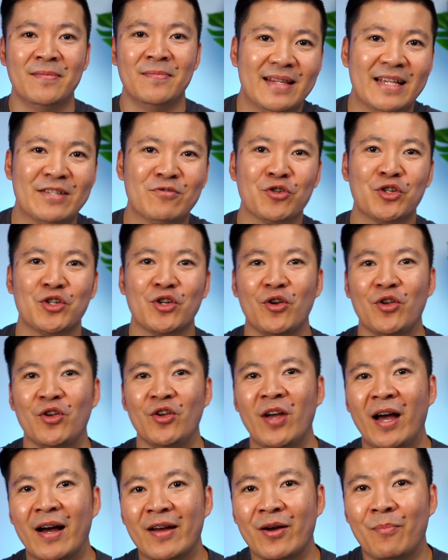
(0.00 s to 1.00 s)
This will show
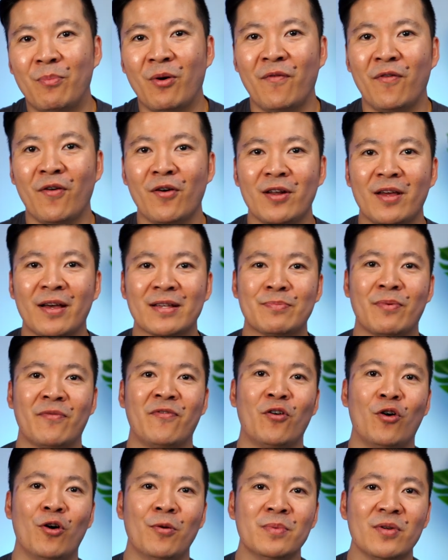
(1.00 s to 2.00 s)
you how your portfolio has
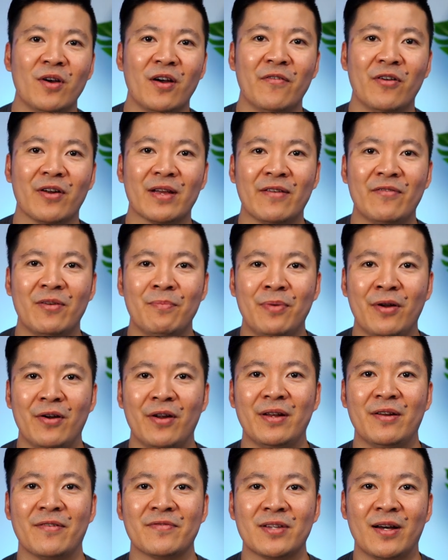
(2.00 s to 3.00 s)
performed over a given
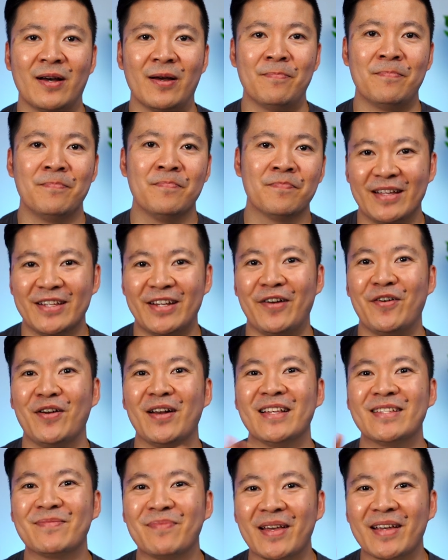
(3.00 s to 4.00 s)
period of time.
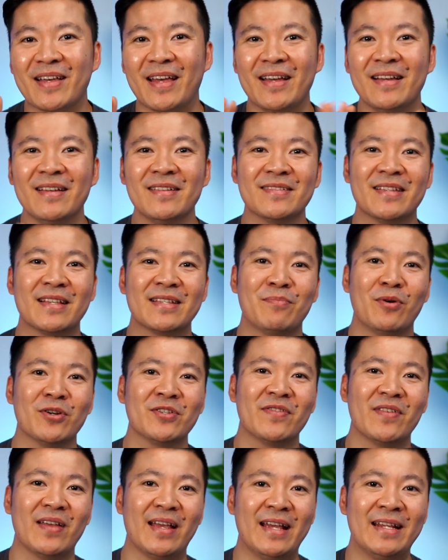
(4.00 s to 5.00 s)
Generally speaking, since most
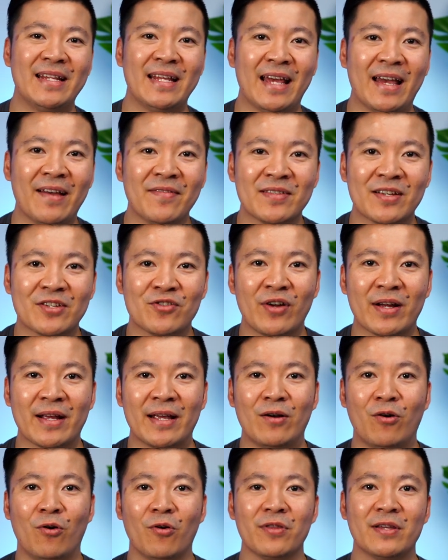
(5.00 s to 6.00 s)
of the ETFs are
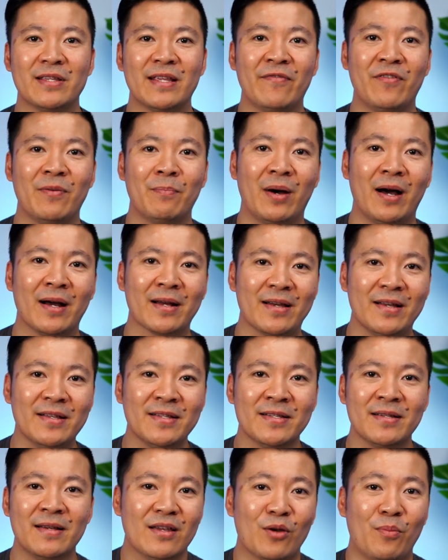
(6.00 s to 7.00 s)
tracking all the different
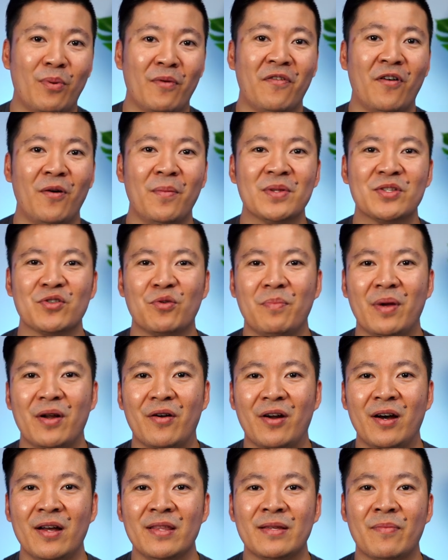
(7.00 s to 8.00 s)
markets, your performance will
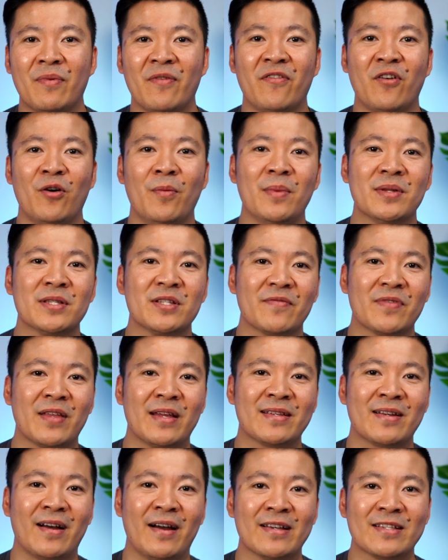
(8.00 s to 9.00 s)
mirror the performance of the
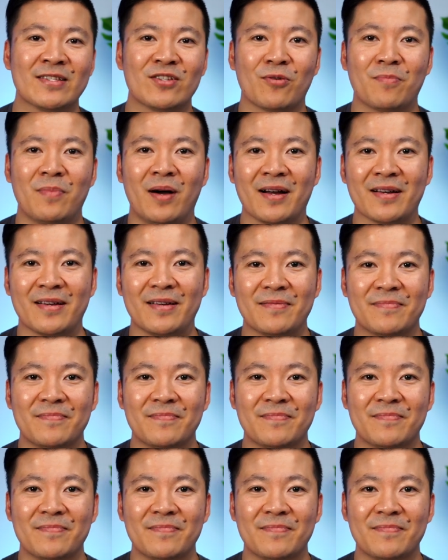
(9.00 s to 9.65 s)
entire stock market.